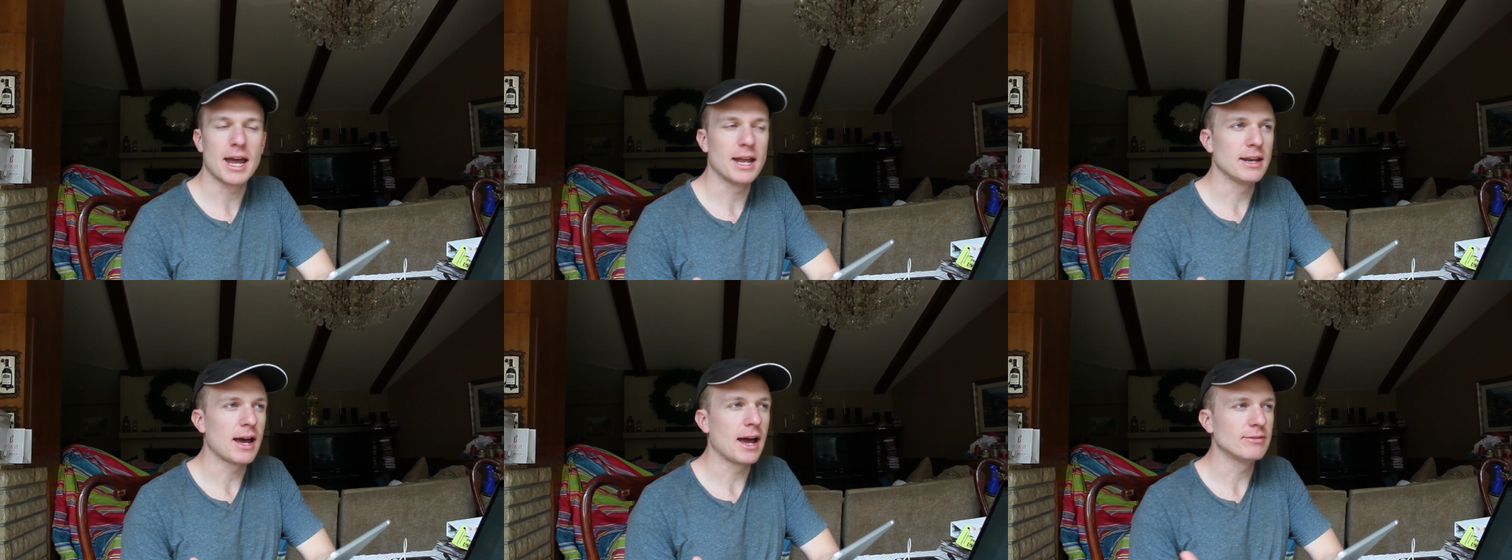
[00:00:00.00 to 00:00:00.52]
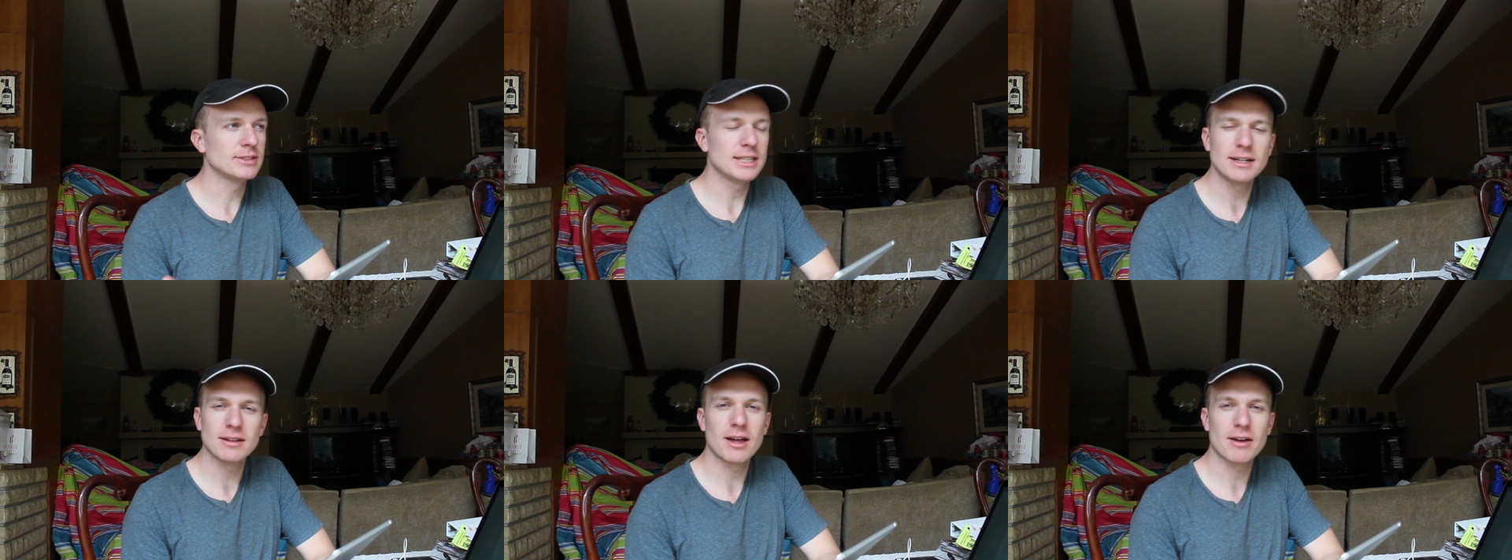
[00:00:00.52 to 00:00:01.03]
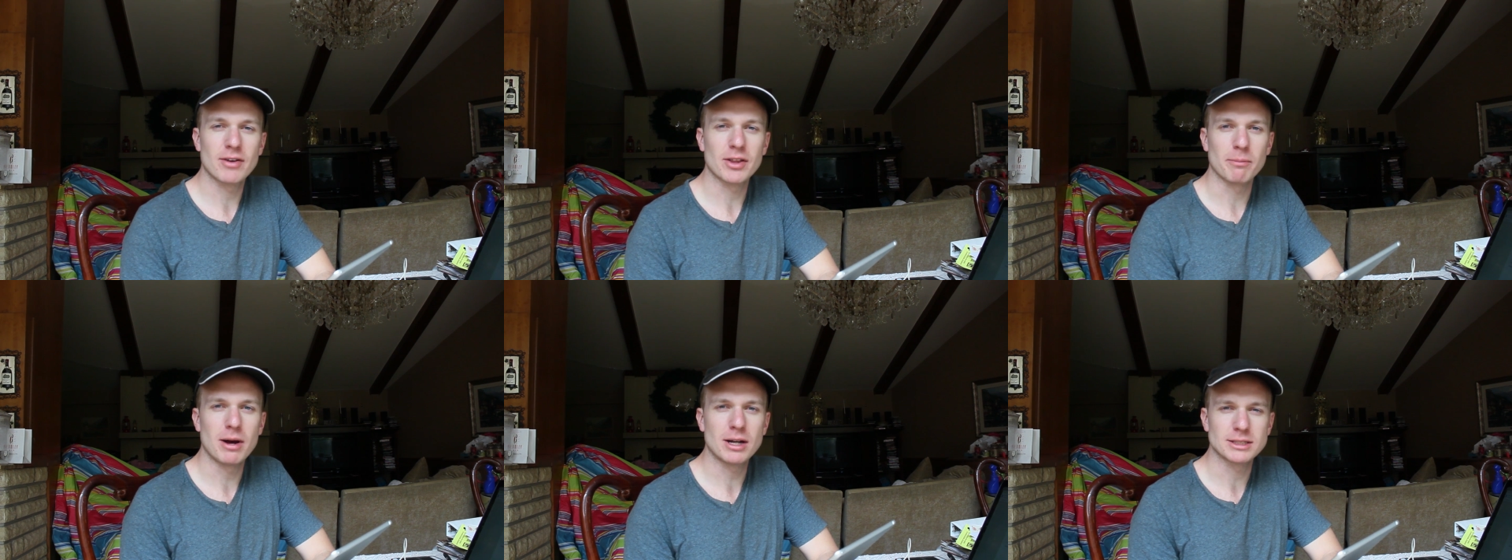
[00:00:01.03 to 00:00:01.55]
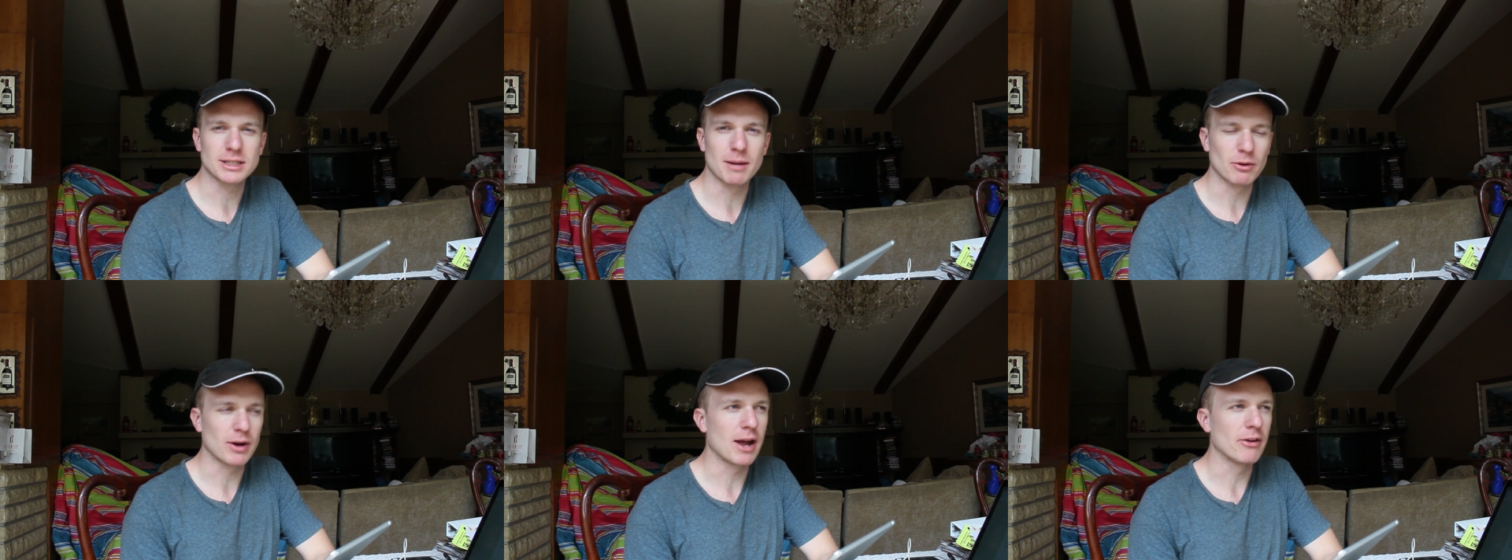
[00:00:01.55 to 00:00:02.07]
and I've seen a lot of other pond
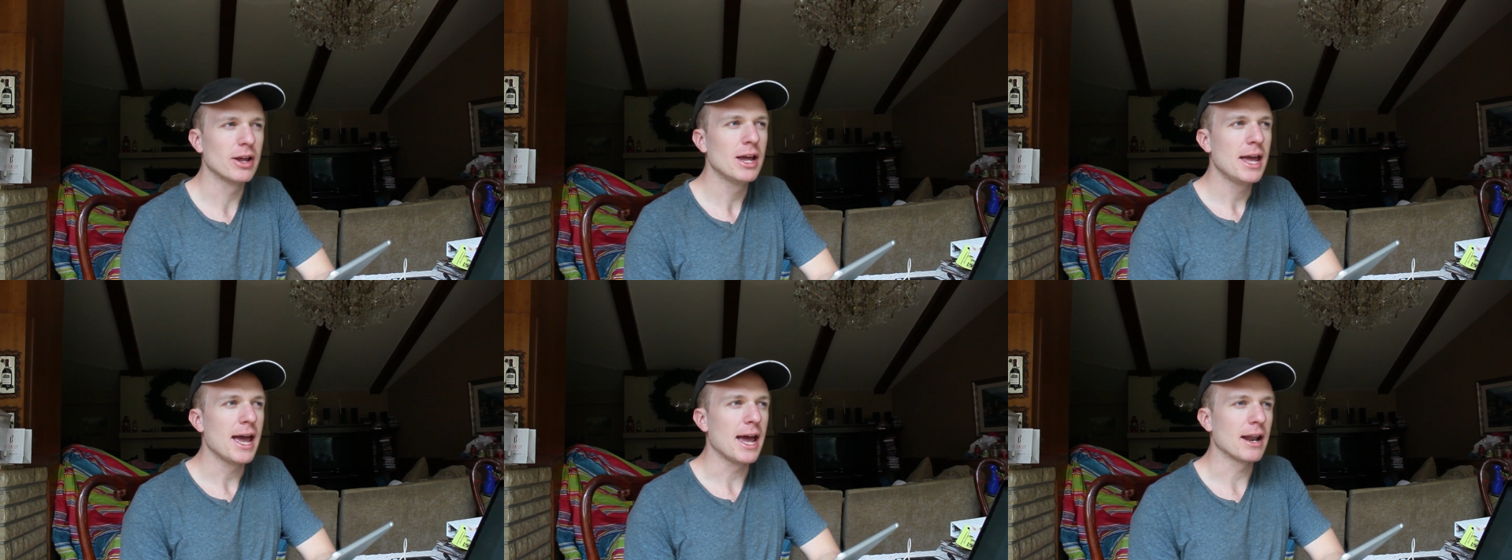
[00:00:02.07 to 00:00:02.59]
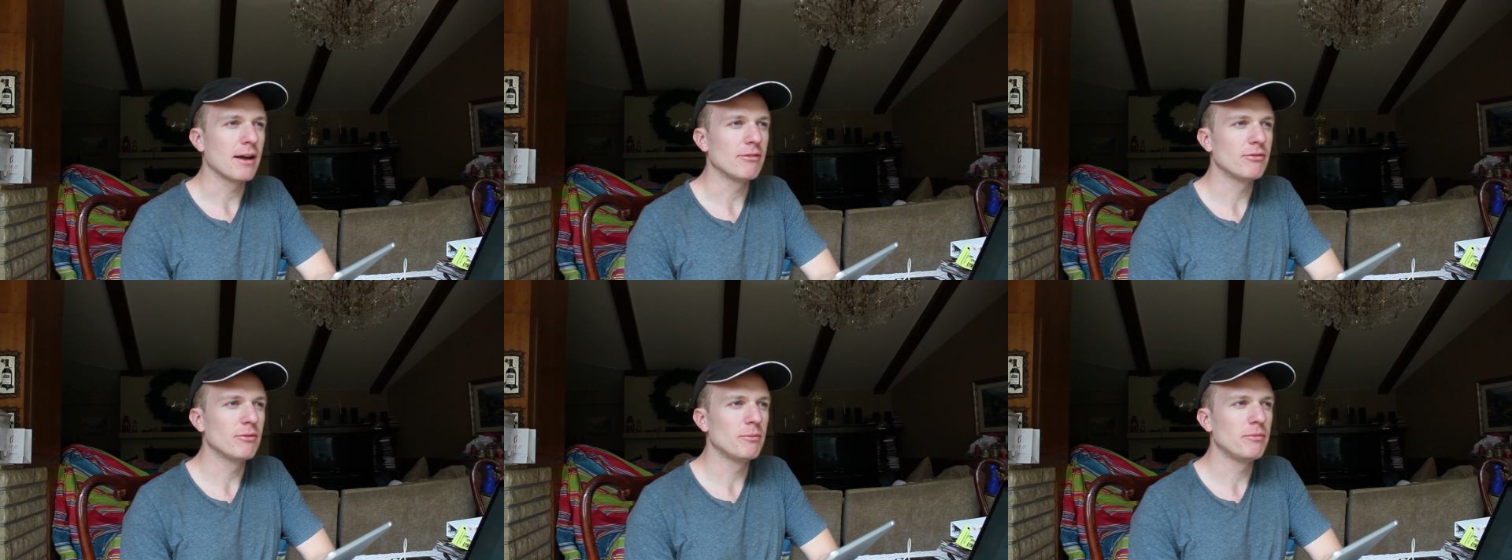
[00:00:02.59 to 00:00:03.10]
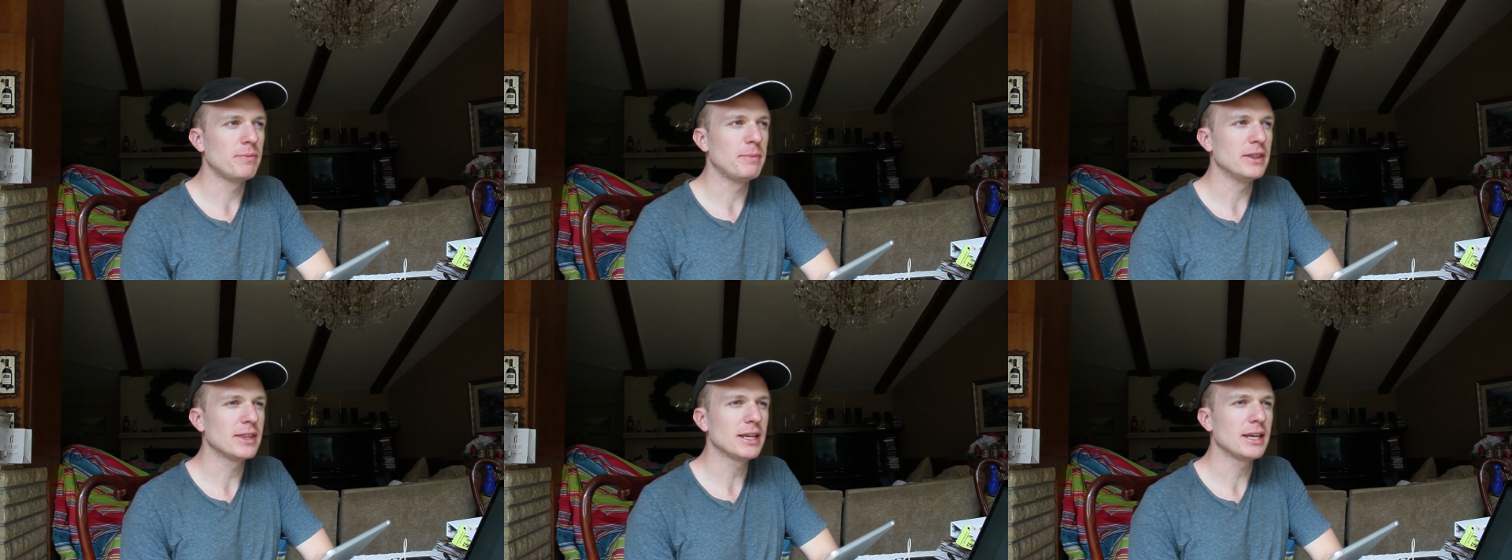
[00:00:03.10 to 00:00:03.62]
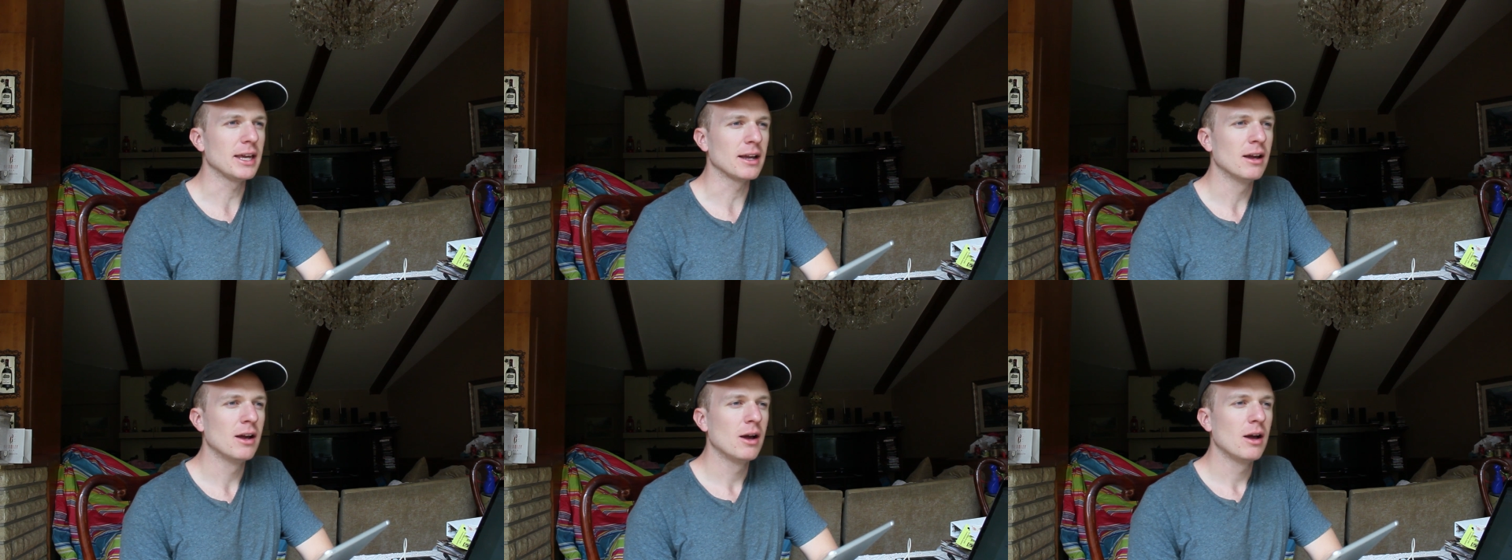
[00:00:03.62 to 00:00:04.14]
scum around and I've been thinking